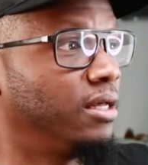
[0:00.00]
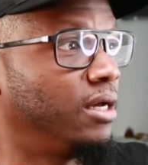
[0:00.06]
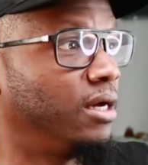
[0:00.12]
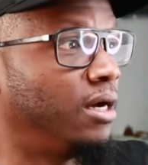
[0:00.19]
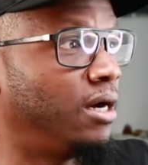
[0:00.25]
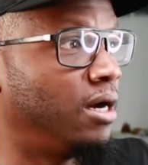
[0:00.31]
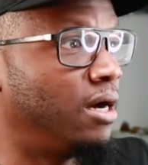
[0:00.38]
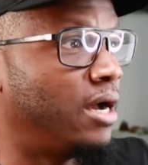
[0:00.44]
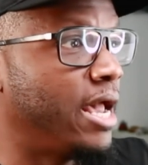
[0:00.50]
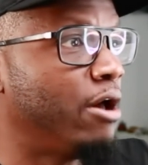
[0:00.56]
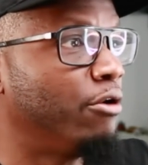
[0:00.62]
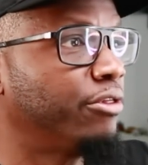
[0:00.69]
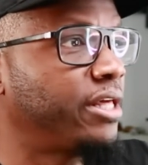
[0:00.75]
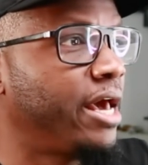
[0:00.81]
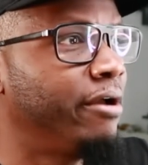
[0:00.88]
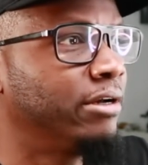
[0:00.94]

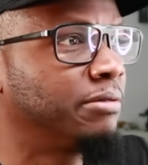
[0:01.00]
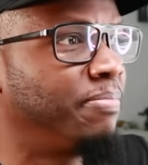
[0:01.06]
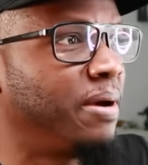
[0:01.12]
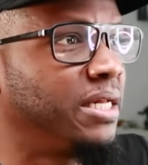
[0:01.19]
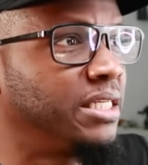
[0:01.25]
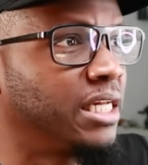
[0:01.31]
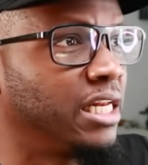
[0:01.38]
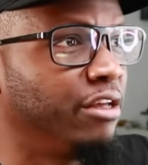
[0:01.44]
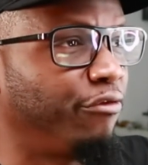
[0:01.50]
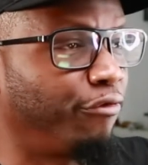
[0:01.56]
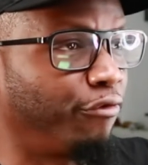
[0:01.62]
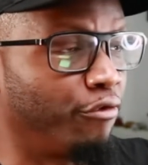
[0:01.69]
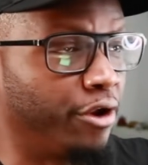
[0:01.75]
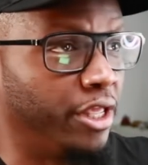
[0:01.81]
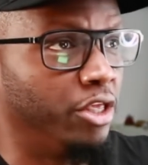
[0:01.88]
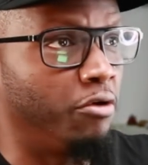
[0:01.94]
Healthcare is basically
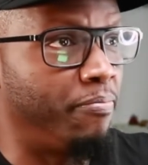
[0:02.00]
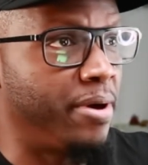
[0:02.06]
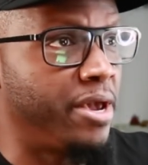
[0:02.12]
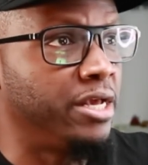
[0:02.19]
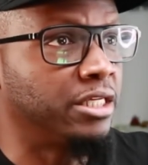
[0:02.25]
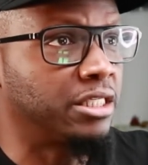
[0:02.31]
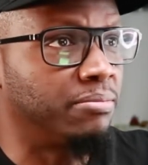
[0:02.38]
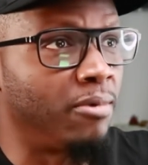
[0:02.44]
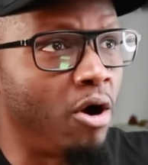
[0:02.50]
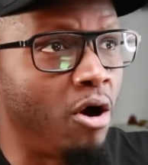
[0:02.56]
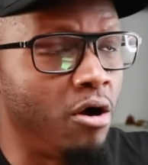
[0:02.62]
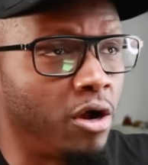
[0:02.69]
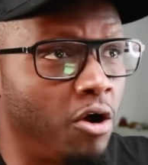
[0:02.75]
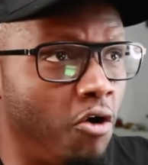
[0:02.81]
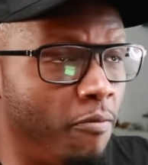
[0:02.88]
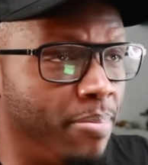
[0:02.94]
free. You pay a small
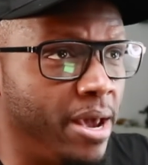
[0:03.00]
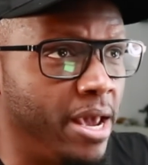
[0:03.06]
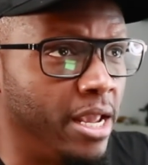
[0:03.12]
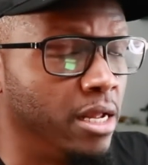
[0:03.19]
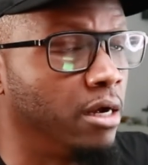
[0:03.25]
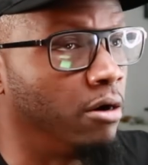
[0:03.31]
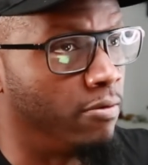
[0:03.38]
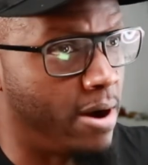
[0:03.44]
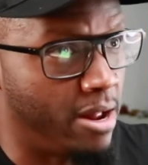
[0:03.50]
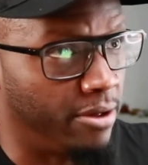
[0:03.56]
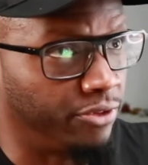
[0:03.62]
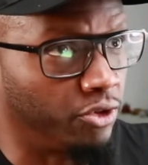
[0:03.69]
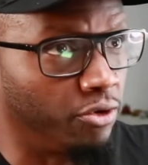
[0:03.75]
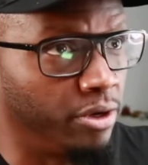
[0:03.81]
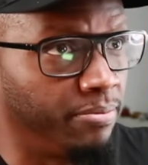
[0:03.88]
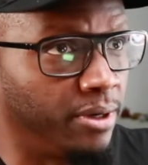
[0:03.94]
copay, around
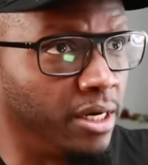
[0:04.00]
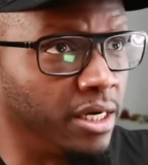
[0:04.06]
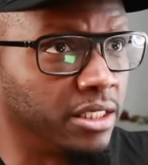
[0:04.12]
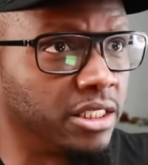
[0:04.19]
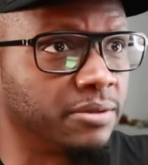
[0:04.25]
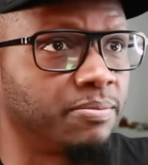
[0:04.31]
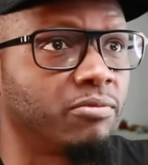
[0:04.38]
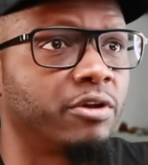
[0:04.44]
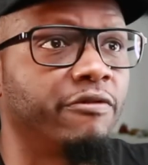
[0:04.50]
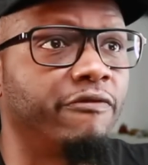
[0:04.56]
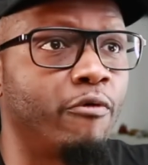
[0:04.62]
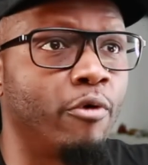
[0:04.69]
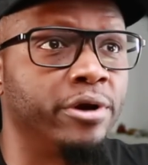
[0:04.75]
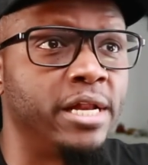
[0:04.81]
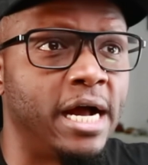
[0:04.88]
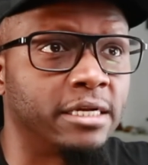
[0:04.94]
$30,
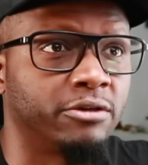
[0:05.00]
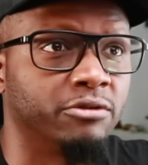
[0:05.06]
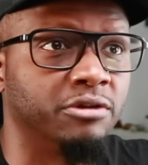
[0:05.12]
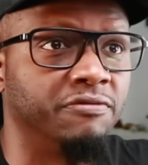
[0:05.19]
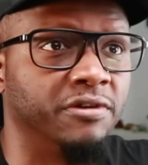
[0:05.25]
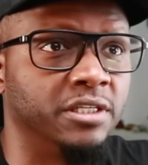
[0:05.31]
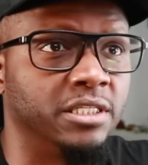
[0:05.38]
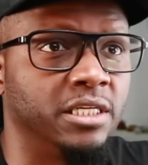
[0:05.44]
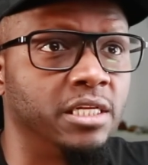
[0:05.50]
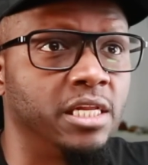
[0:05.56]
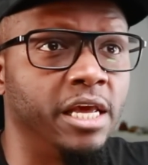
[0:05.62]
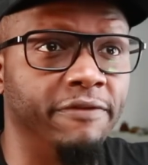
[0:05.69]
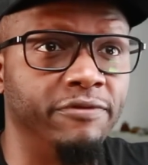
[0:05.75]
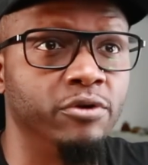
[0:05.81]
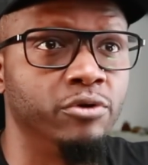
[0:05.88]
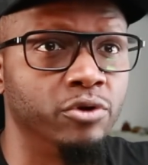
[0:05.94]
for a doctor's visit.
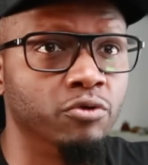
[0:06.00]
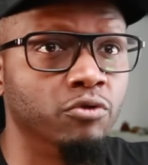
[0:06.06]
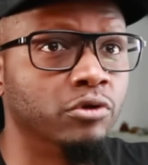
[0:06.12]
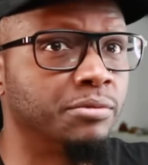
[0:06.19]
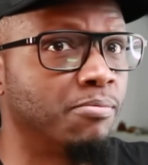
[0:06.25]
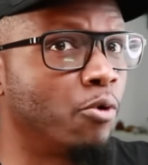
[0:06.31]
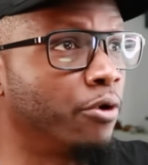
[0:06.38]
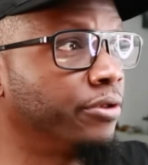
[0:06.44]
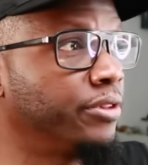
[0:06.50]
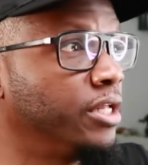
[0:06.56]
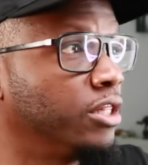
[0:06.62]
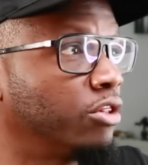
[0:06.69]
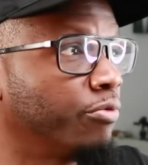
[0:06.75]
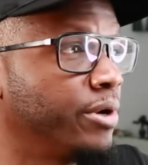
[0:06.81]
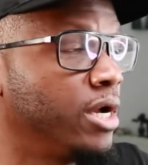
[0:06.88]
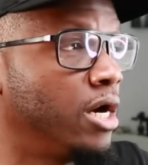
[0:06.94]
If you use more than
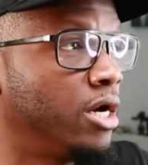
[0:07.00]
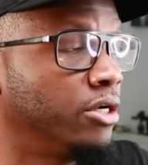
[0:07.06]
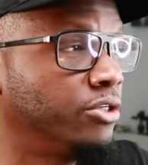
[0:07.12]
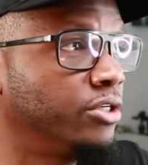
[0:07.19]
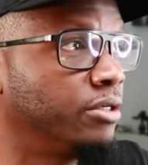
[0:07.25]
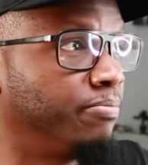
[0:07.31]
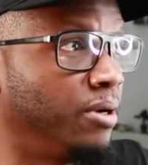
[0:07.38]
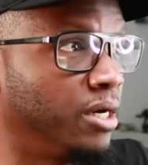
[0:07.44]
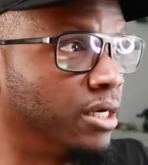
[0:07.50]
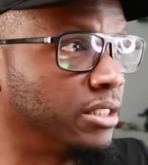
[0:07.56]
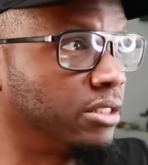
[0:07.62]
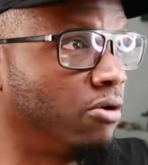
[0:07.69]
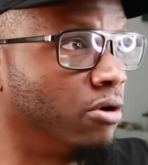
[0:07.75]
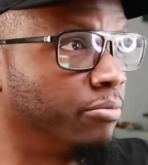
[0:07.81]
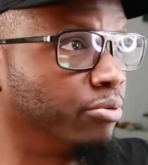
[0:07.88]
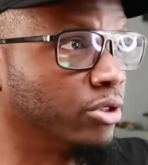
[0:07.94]
$300
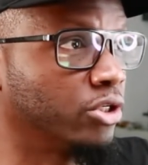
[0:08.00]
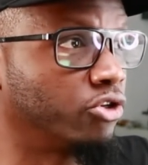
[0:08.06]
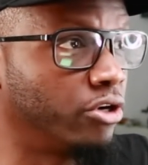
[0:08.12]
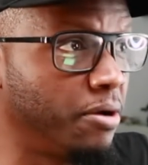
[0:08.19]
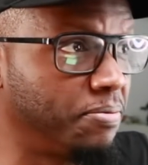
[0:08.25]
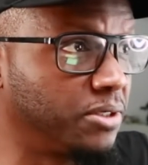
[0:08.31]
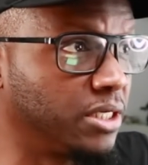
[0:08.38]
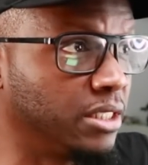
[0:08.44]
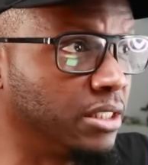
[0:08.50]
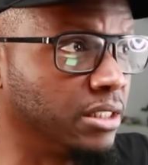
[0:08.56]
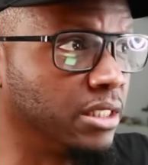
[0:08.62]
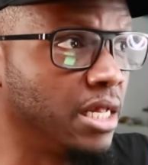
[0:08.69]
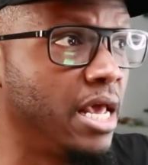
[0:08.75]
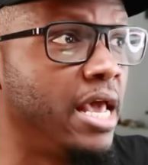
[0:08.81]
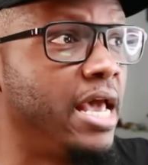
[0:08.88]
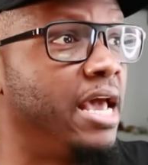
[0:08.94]
on prescriptions
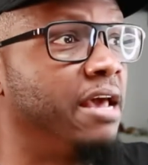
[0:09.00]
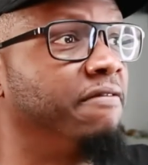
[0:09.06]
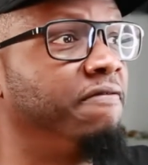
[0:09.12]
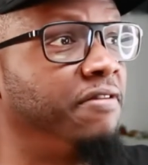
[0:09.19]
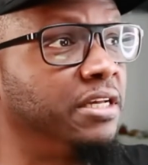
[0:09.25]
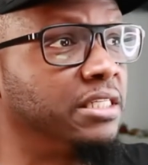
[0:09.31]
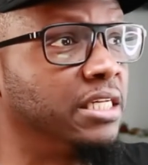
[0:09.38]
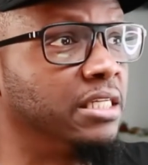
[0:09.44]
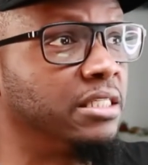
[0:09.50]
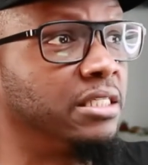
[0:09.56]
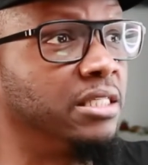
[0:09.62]
and visits,